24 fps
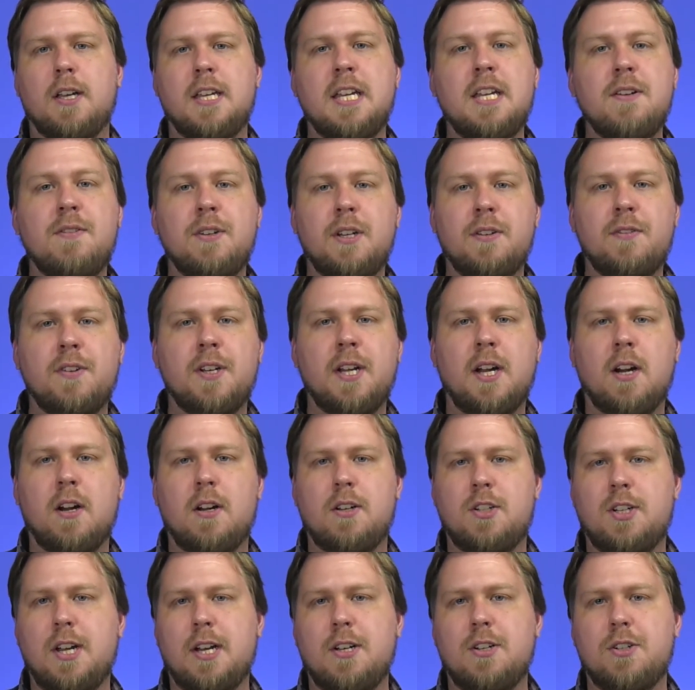even if
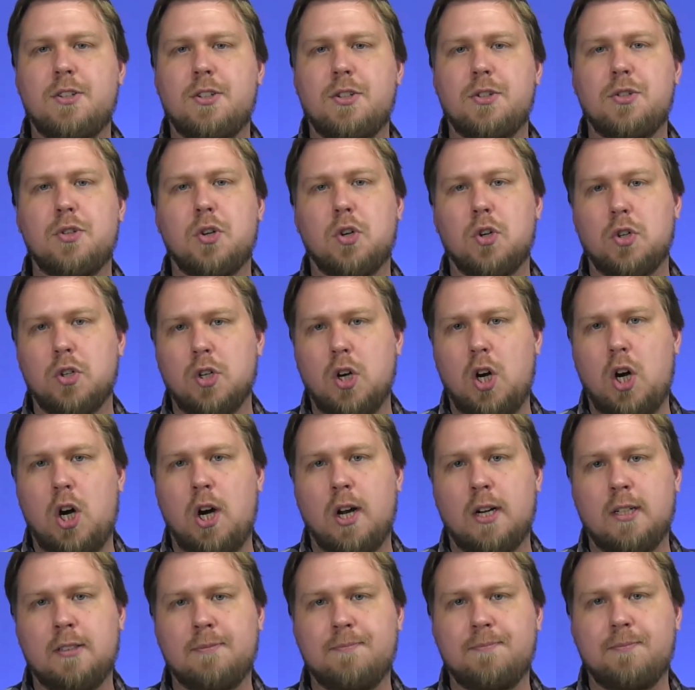inherit changes is turned
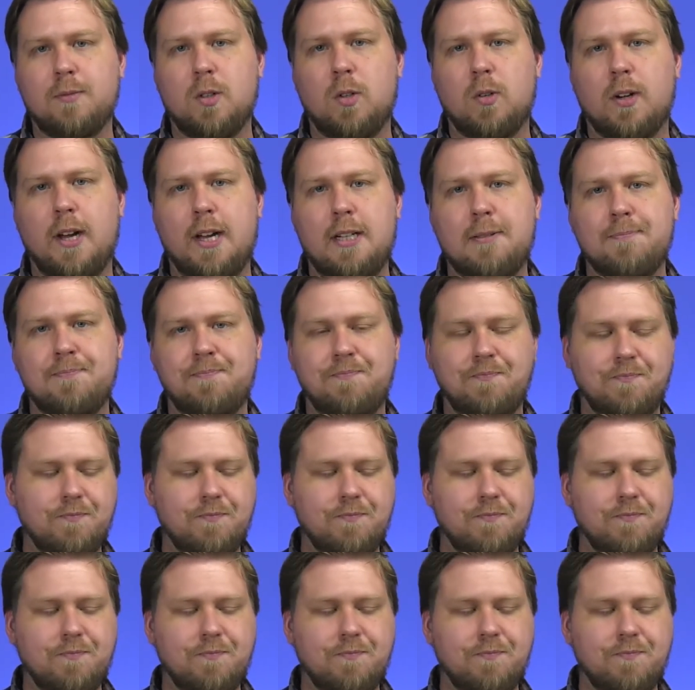on. Okay.